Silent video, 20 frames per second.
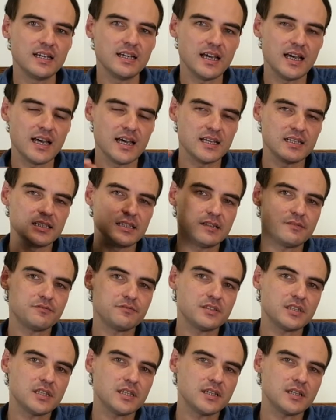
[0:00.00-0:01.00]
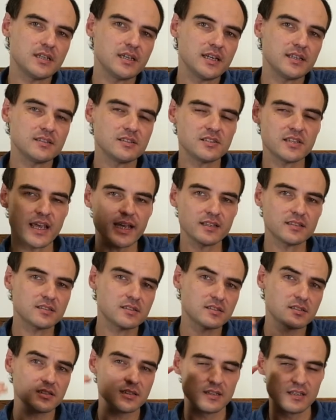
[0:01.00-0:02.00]
and if the
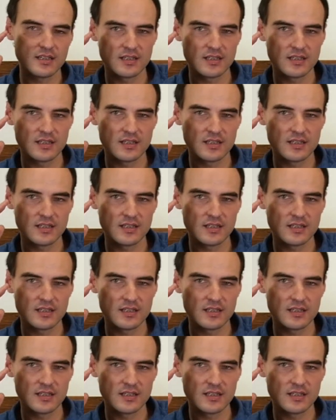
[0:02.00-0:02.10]
insects